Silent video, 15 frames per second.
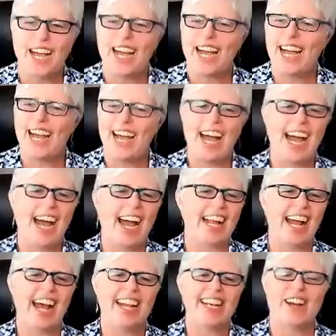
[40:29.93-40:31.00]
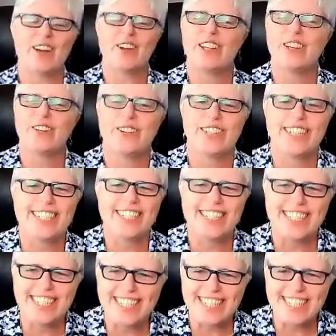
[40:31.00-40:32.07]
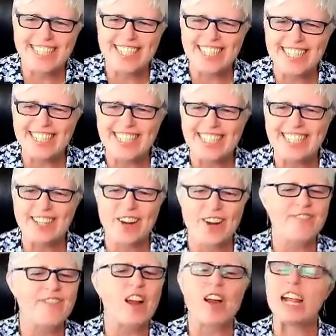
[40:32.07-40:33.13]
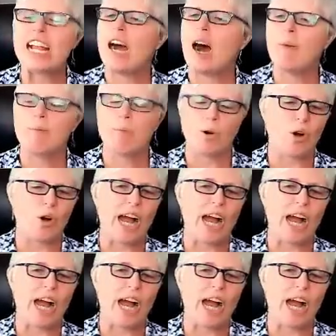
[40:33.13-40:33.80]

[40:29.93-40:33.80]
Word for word: look. I, I, I need X. You're very humble